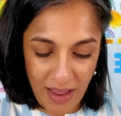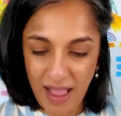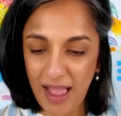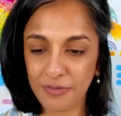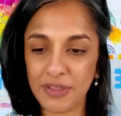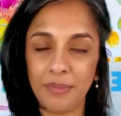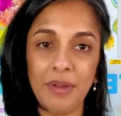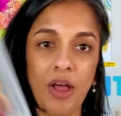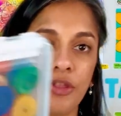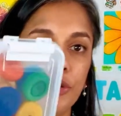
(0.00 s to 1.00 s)
I have some
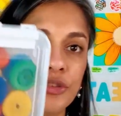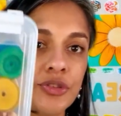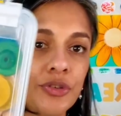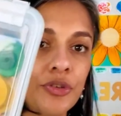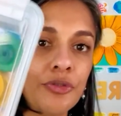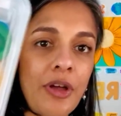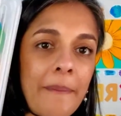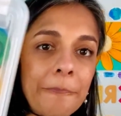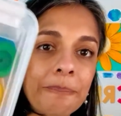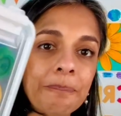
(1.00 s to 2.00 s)
other sort of
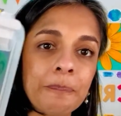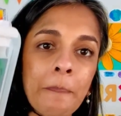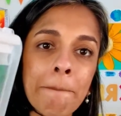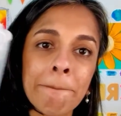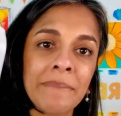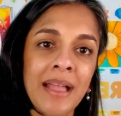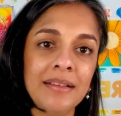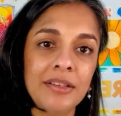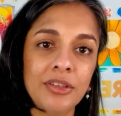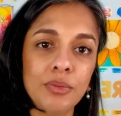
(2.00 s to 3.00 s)

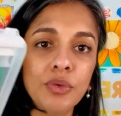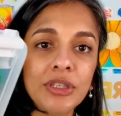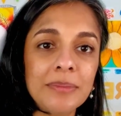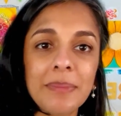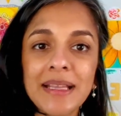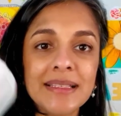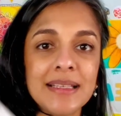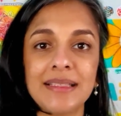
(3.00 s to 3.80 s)
little wooden pieces